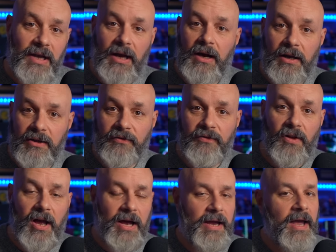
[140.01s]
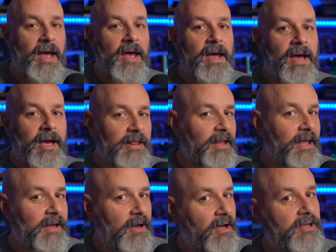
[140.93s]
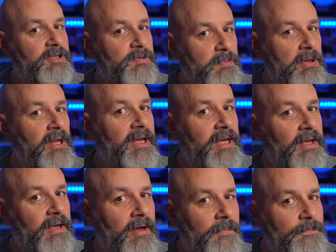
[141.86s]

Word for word: on the fly and let us play